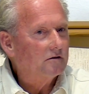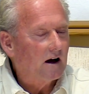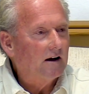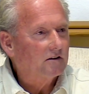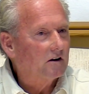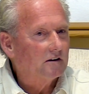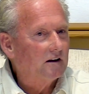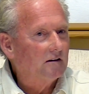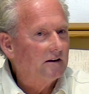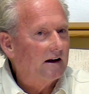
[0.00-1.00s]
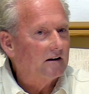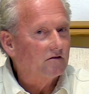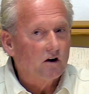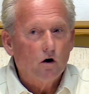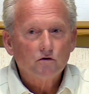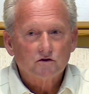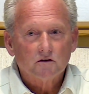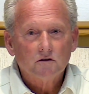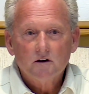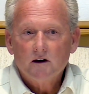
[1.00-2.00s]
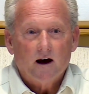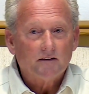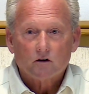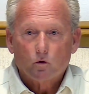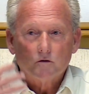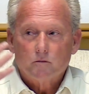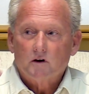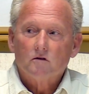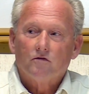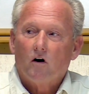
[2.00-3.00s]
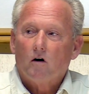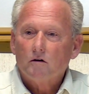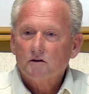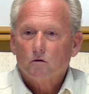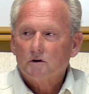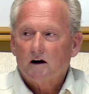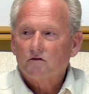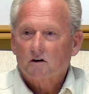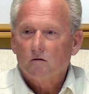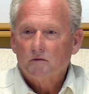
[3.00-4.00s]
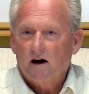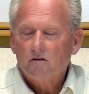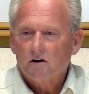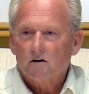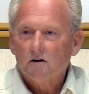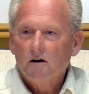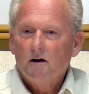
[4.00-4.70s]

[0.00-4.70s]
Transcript: God could have done that at the ocean, and there wouldn't be the fall. You wouldn't have to come down here.